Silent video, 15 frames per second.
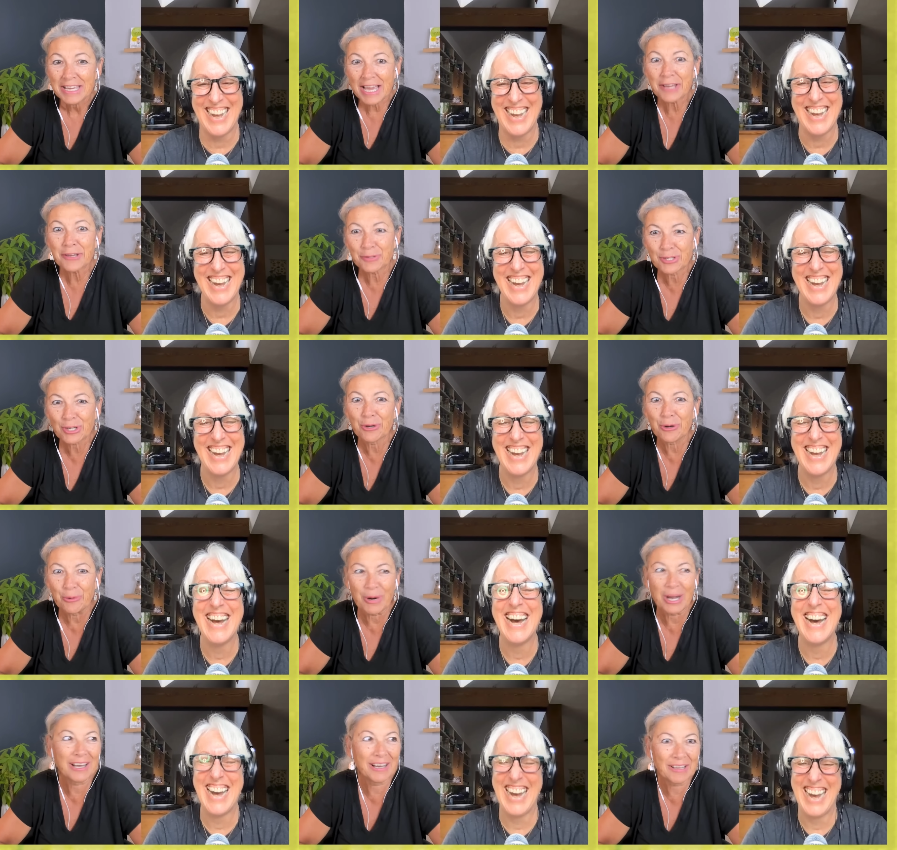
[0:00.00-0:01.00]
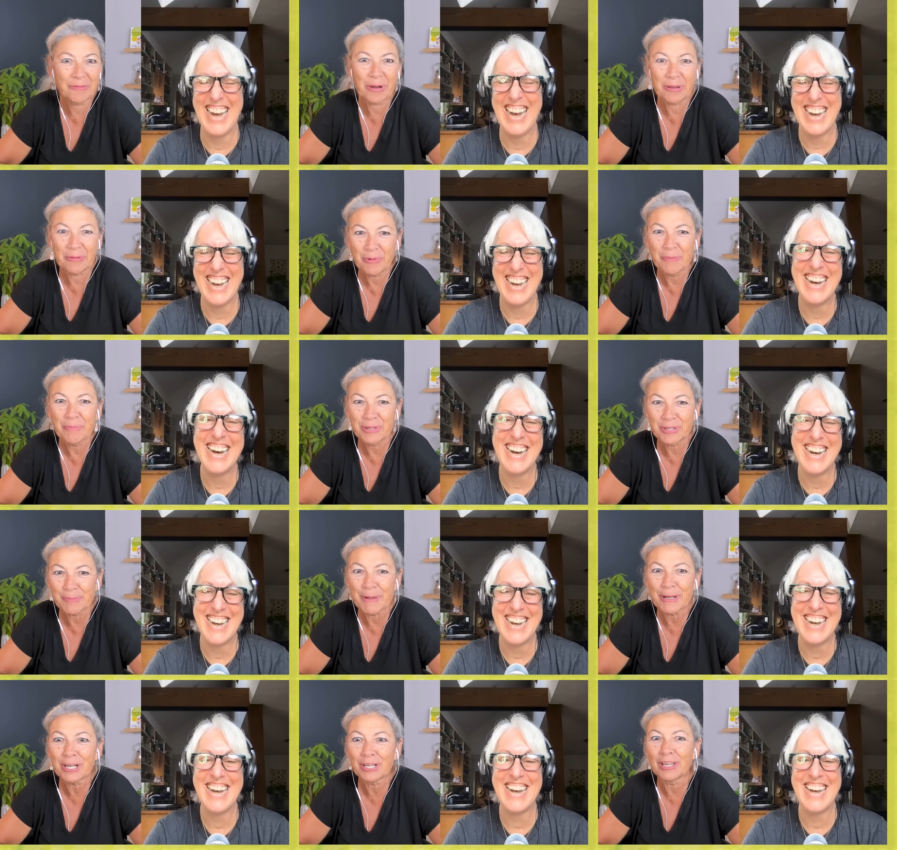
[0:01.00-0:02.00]
Speaker 1: yeah, you do. Uh, we've been
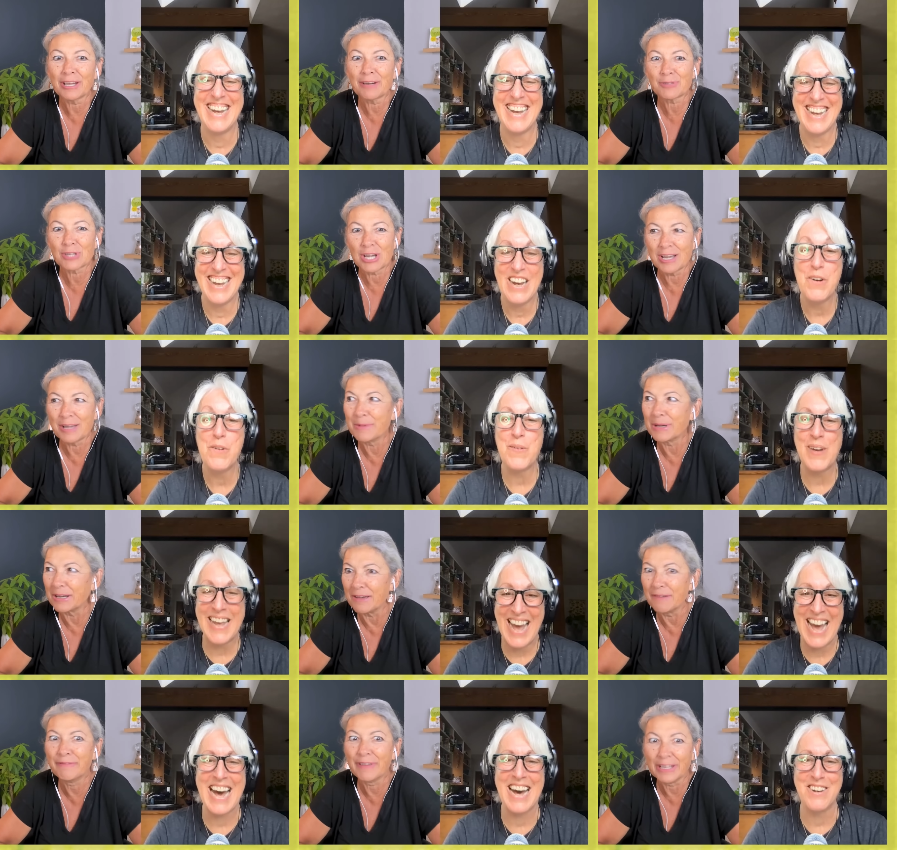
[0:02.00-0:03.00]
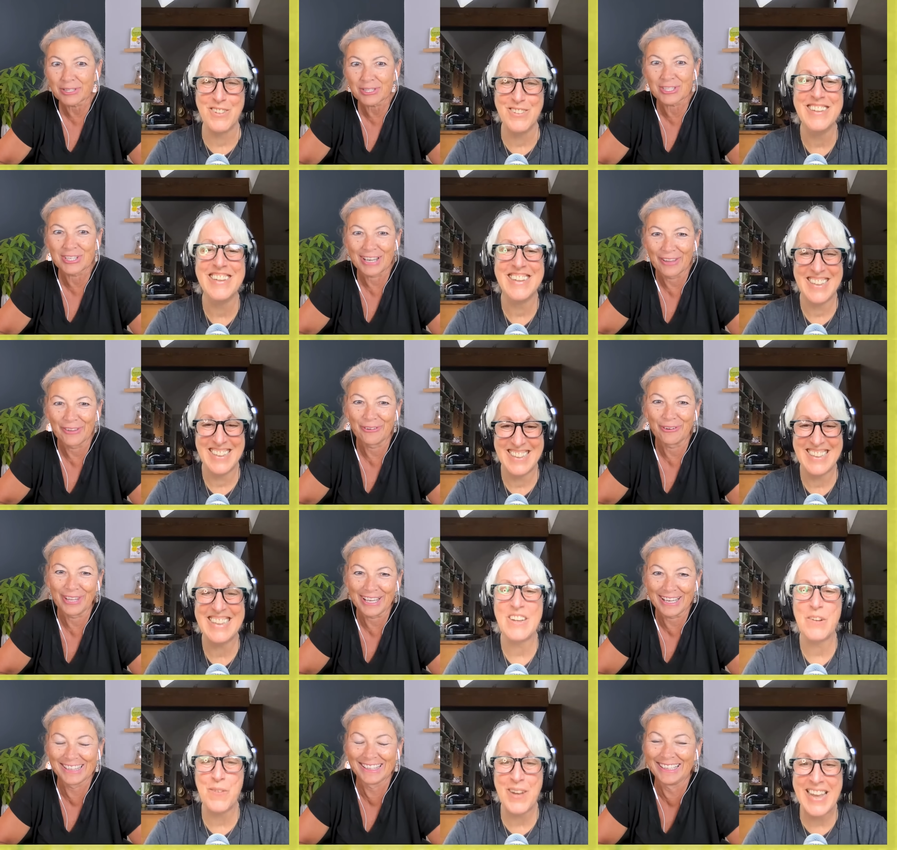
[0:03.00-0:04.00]
spending a lot of time at events together
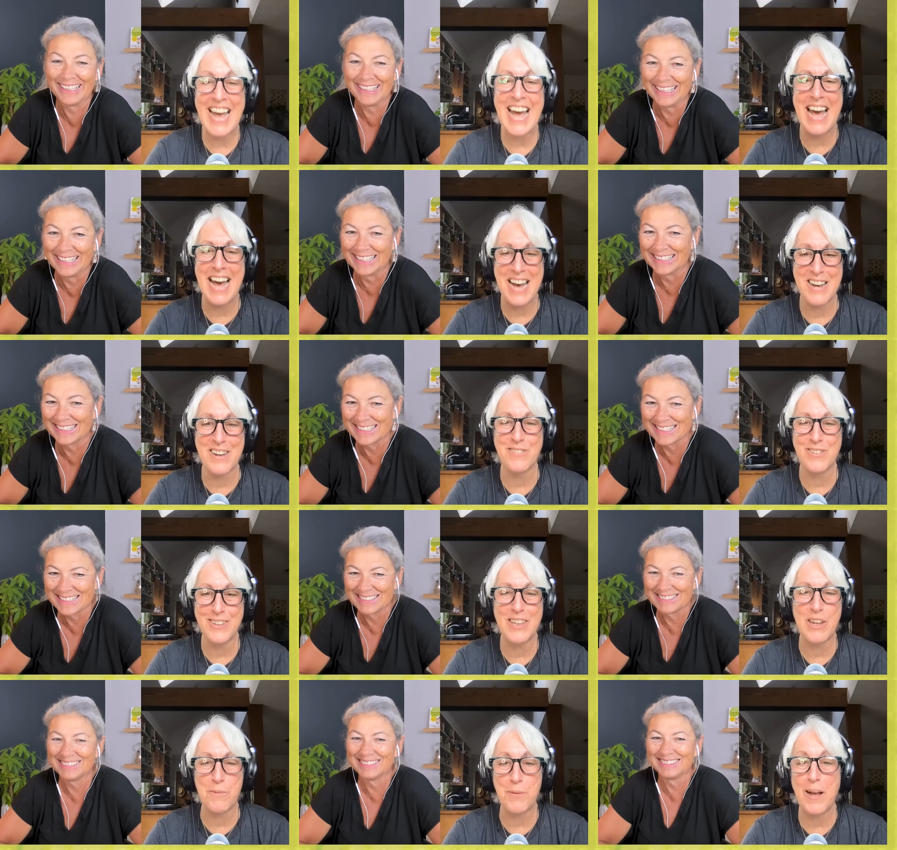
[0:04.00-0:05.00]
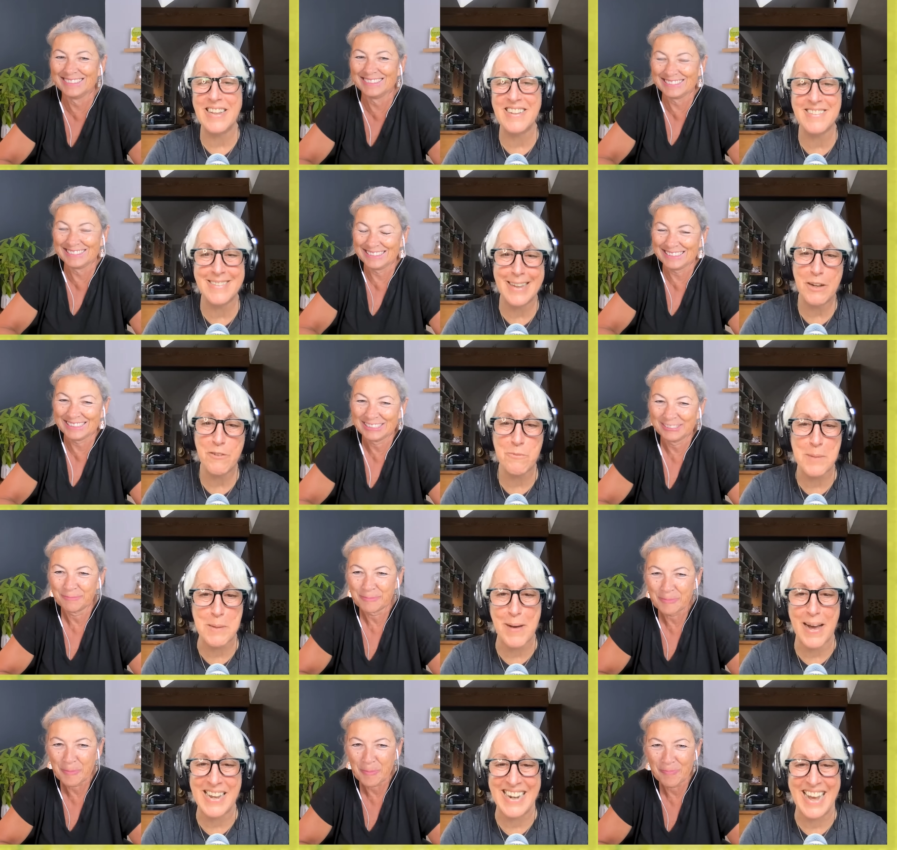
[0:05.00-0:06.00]
lately. We have. You're
Speaker 2: probably sick of
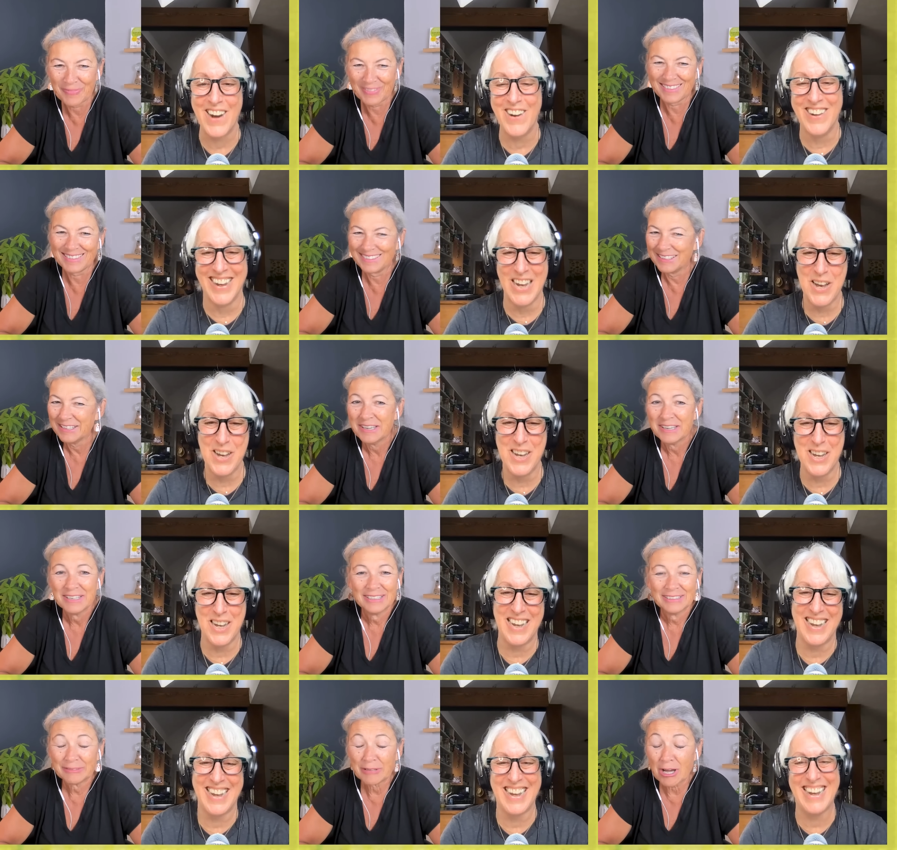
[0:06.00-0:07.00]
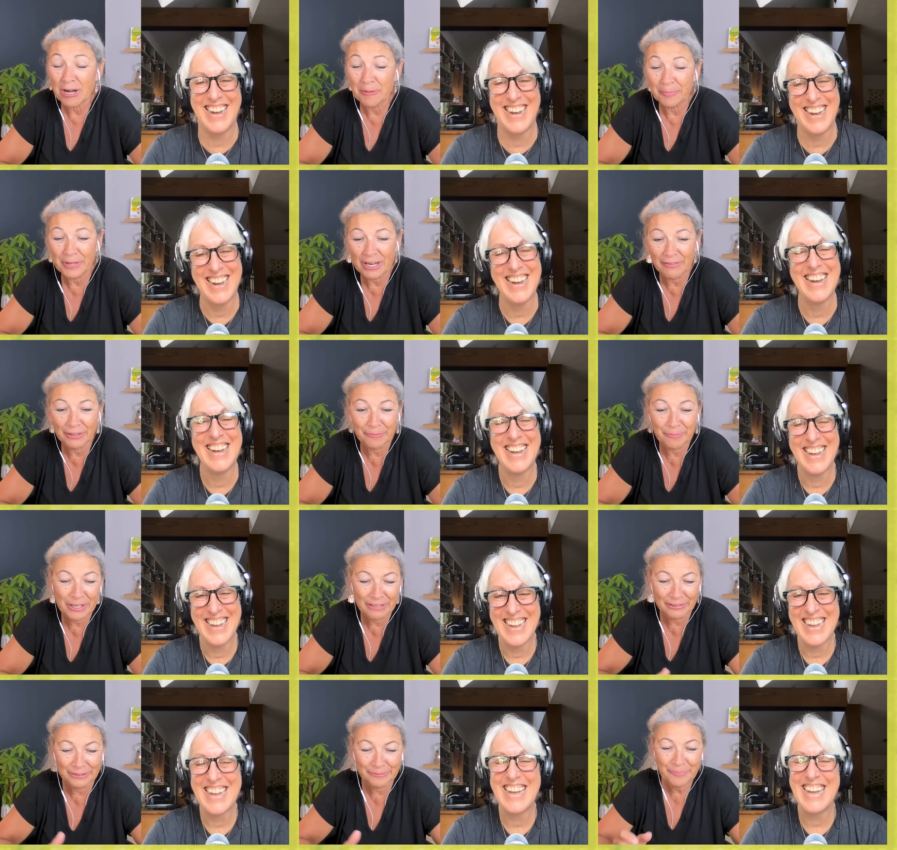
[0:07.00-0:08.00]
me by now.
Speaker 1: no, never,
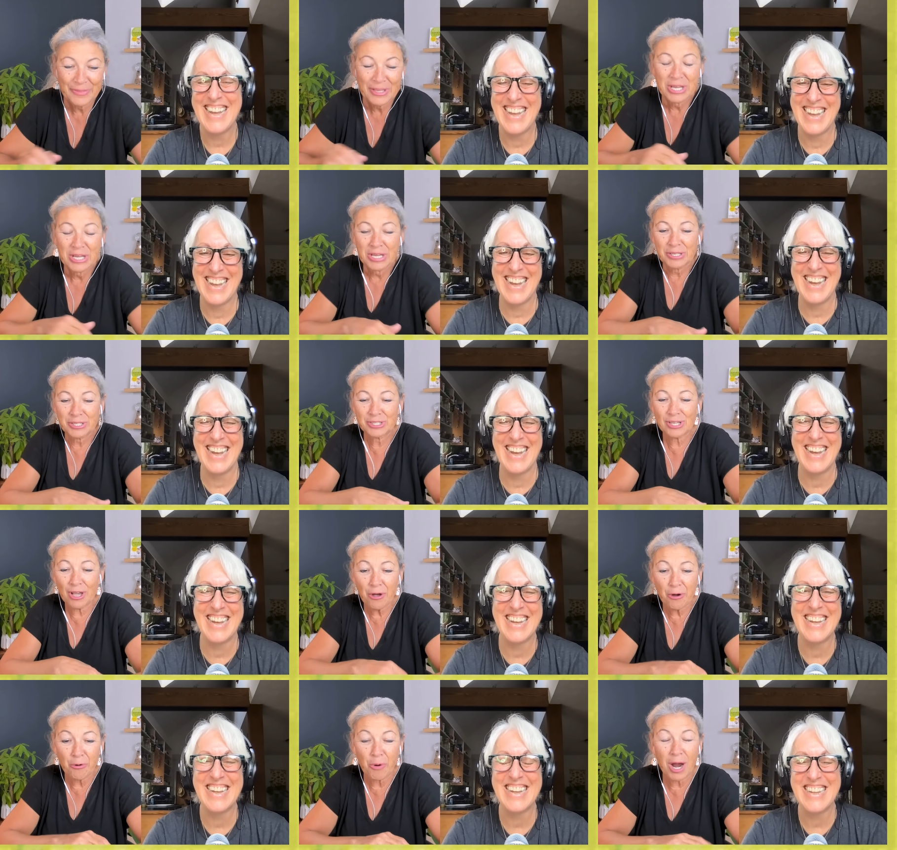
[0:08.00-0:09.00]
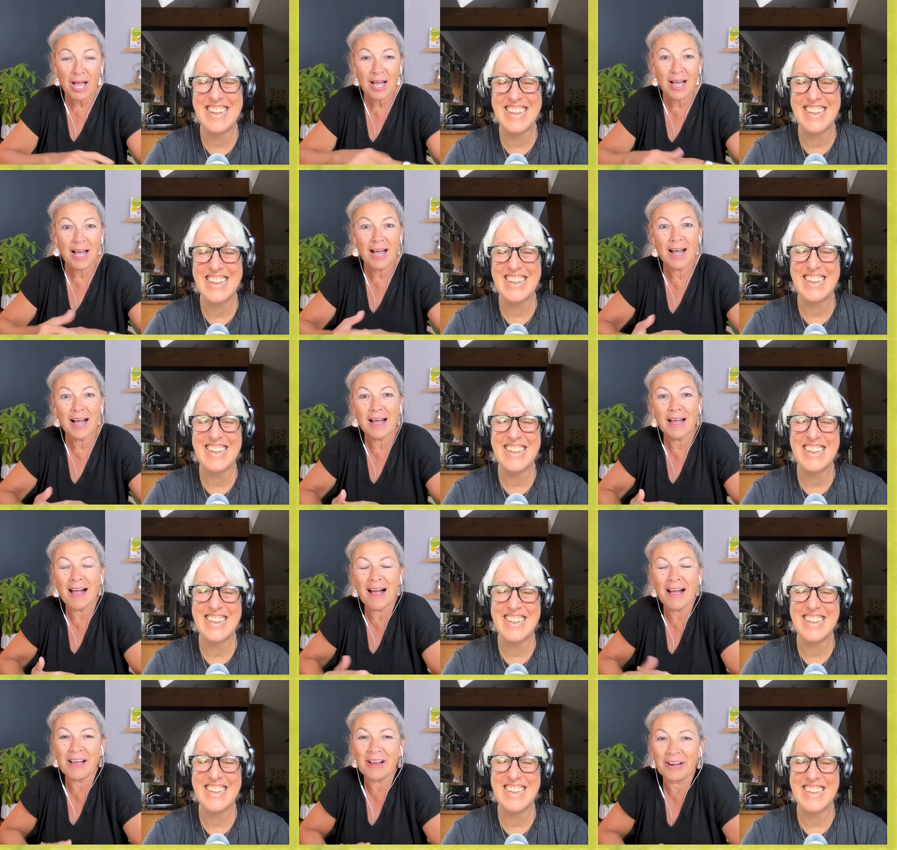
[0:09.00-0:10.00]
never. So, uh,
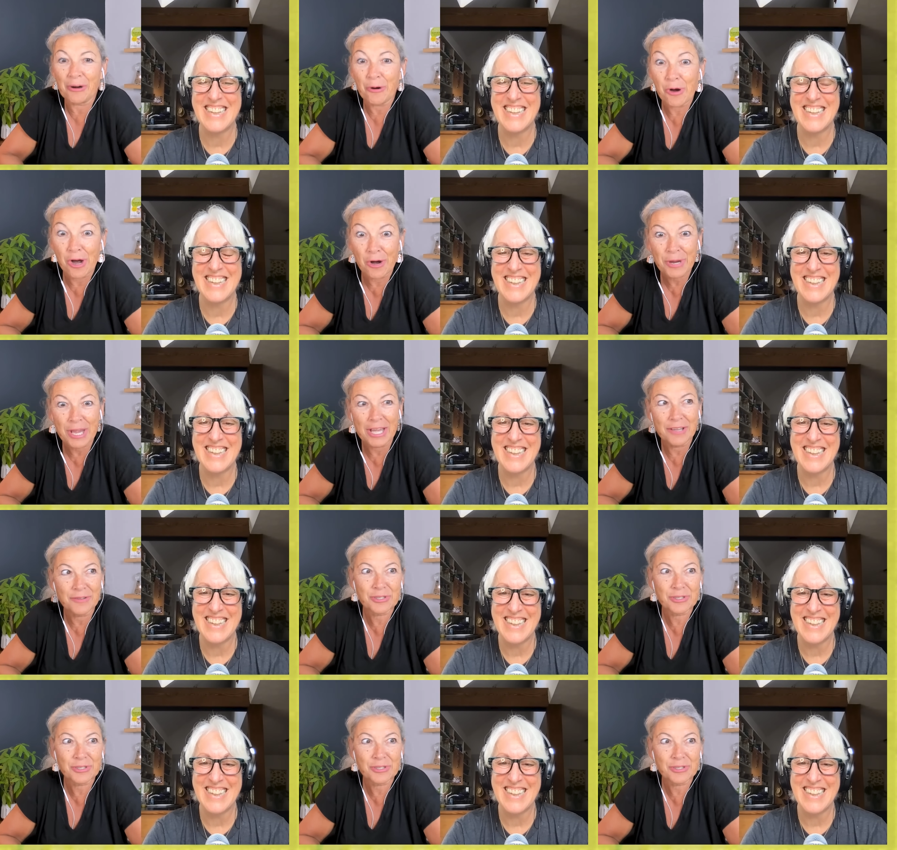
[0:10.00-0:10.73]
uh, okay,